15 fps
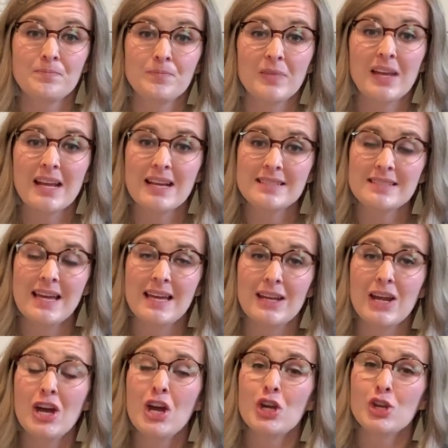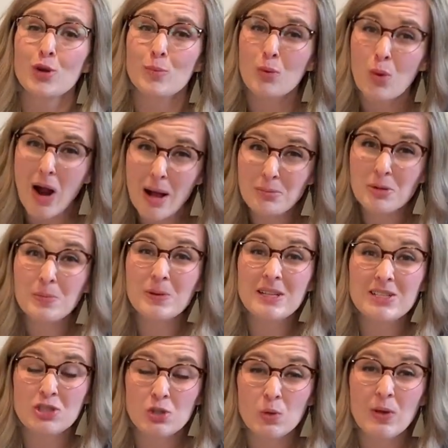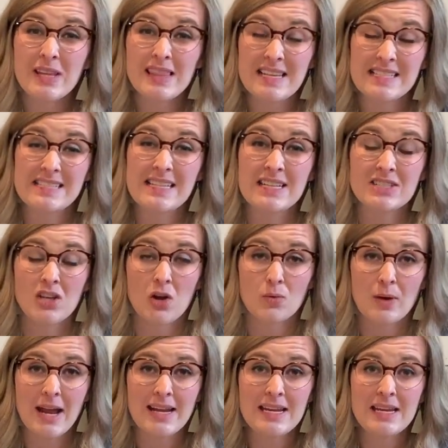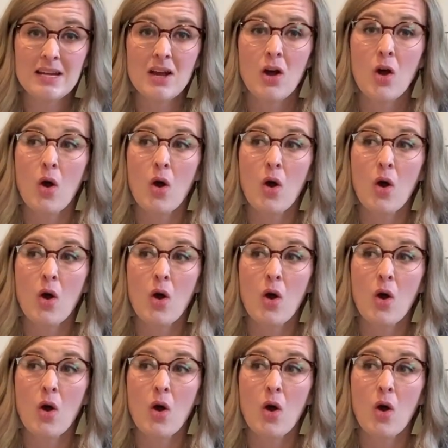Like I said, you're probably doing these things already,